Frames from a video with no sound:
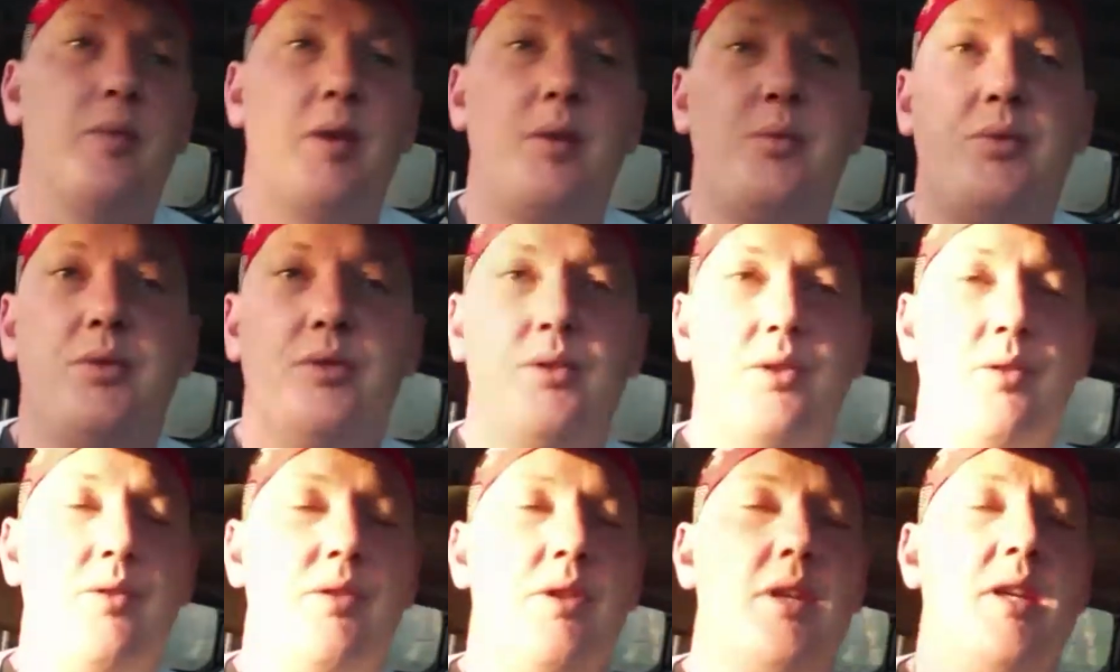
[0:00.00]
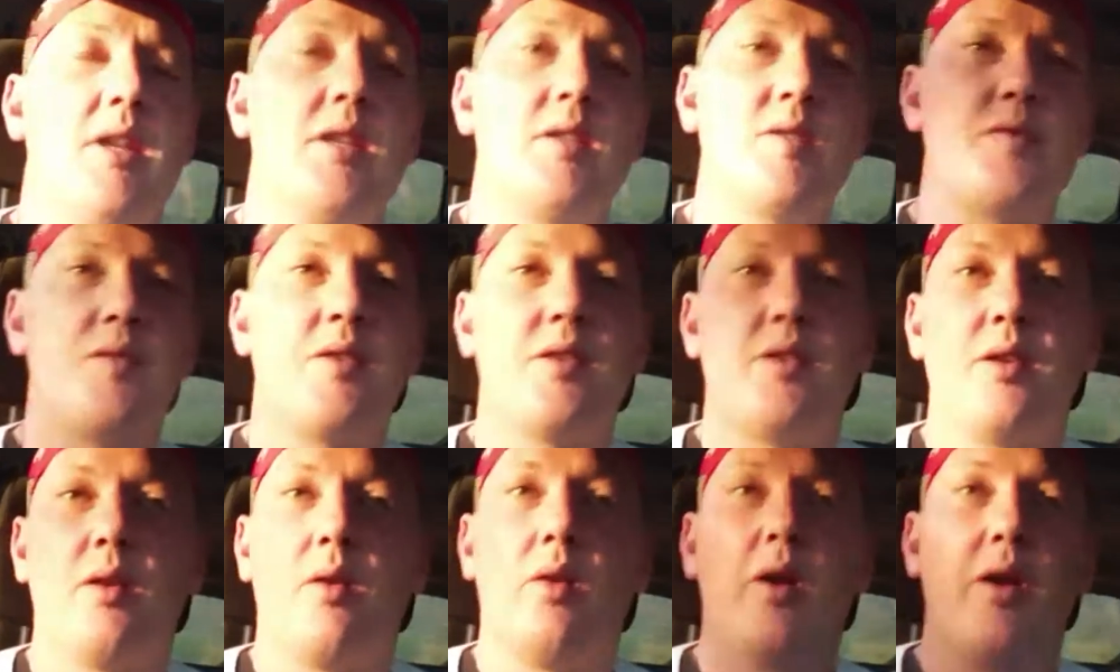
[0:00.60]
People do things for
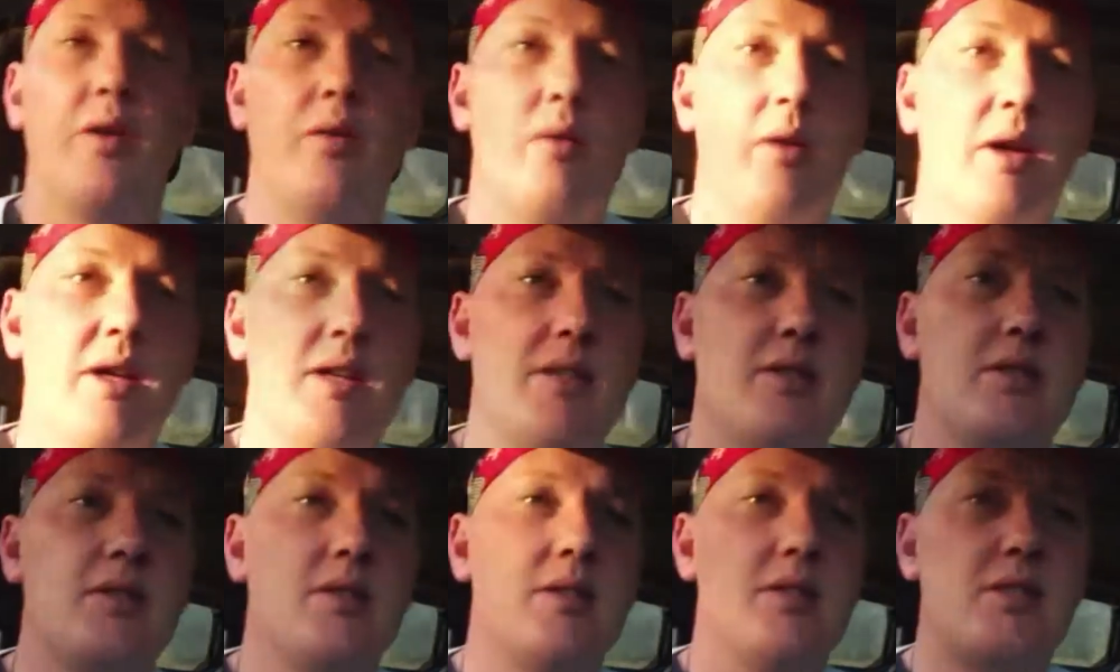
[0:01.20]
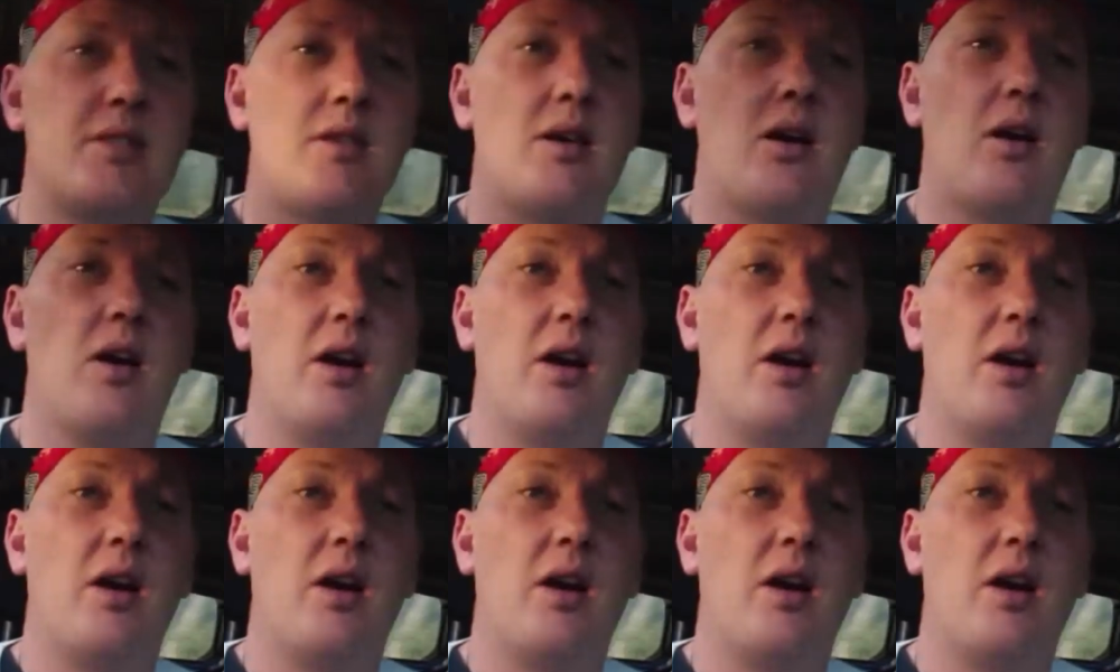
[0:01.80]
their own reasons.